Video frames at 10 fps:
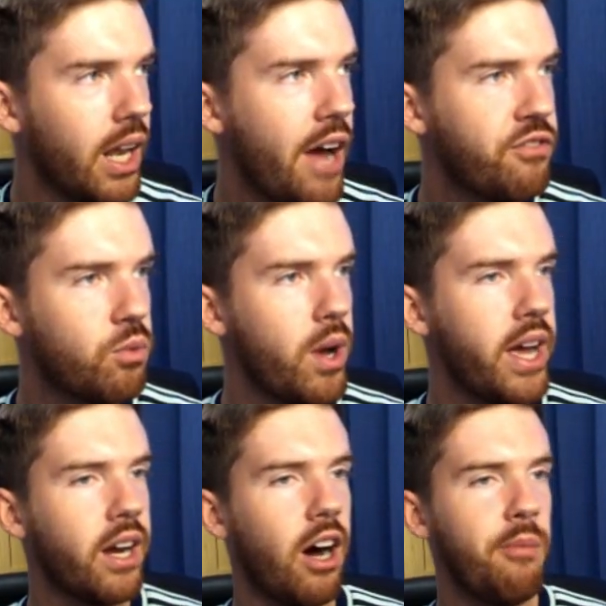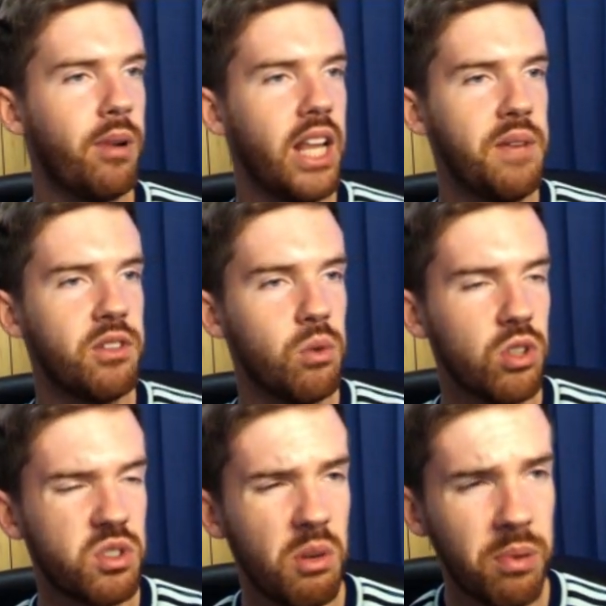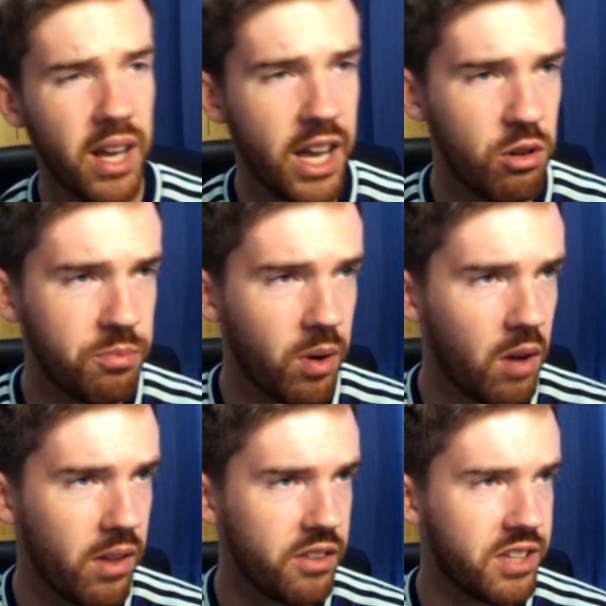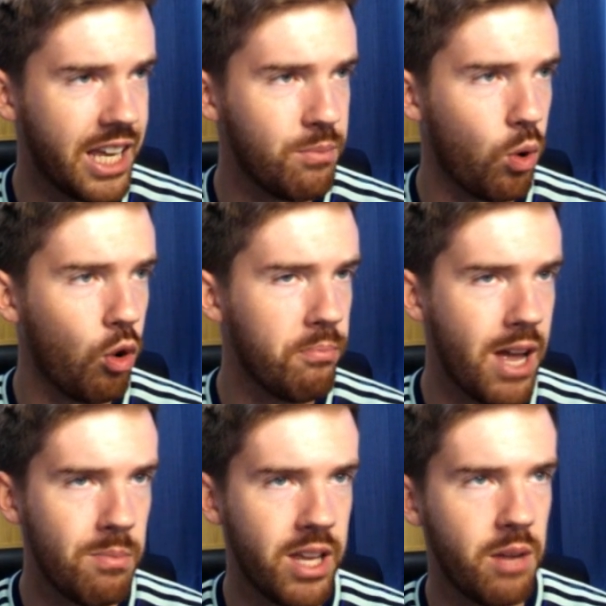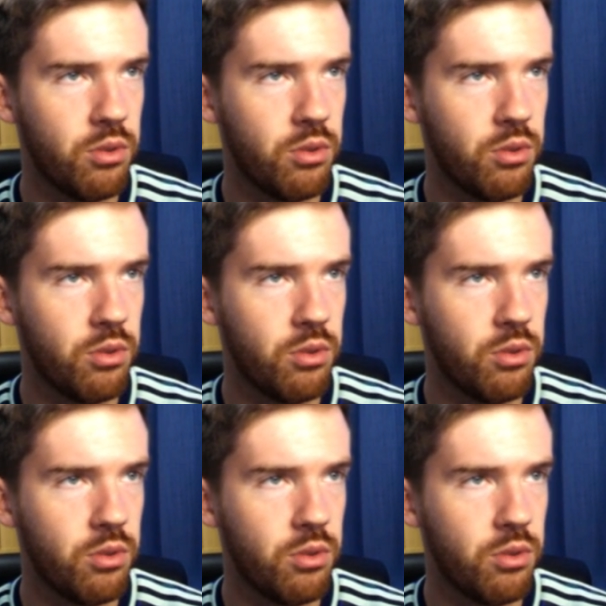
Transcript: Left wing, I believe, is also a player who was part of that team, or maybe he